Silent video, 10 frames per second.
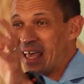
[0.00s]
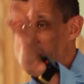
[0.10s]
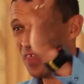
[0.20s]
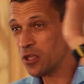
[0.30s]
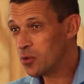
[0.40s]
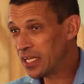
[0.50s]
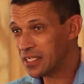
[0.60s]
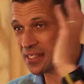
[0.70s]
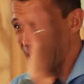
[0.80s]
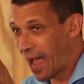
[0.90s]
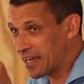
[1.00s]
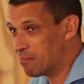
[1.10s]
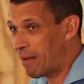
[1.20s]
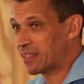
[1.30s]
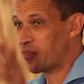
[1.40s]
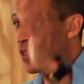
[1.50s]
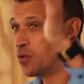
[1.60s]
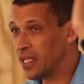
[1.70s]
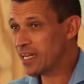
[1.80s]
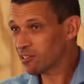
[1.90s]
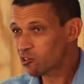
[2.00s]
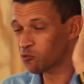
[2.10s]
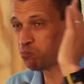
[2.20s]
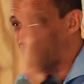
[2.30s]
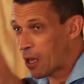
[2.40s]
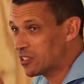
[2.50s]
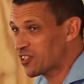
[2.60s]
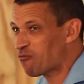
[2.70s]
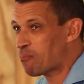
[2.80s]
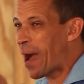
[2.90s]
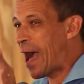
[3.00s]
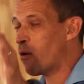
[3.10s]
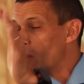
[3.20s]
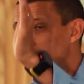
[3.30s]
And then you need dynamite. Then you need explosive power,